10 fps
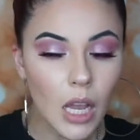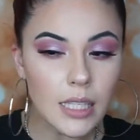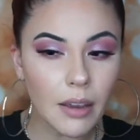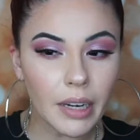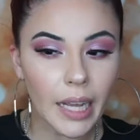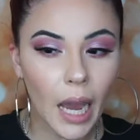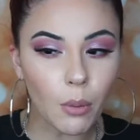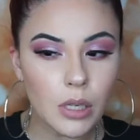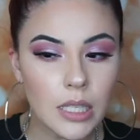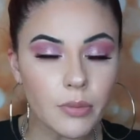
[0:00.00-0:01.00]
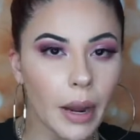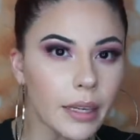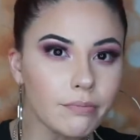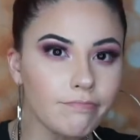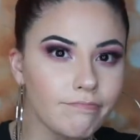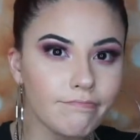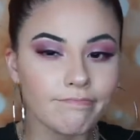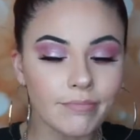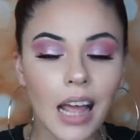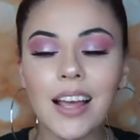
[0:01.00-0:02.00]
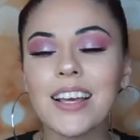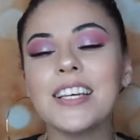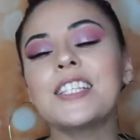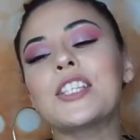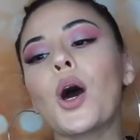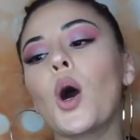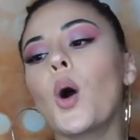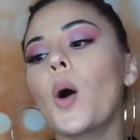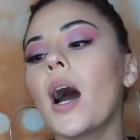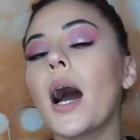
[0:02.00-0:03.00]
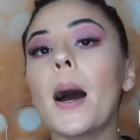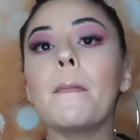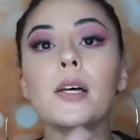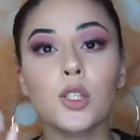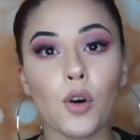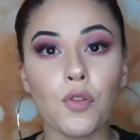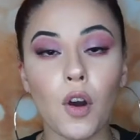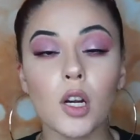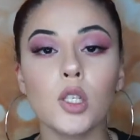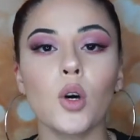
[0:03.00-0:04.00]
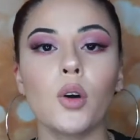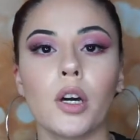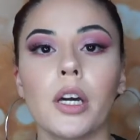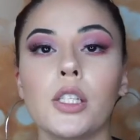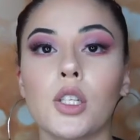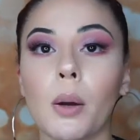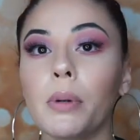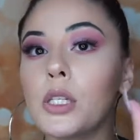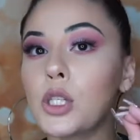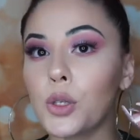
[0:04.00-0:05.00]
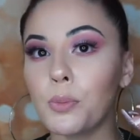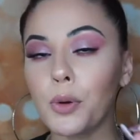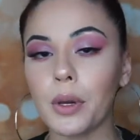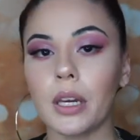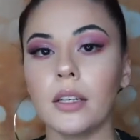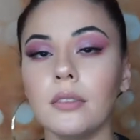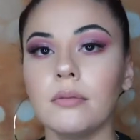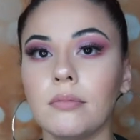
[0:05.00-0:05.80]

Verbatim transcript: 7 8 hours, right? So, um, so far so good. So I'm going to zoom you in.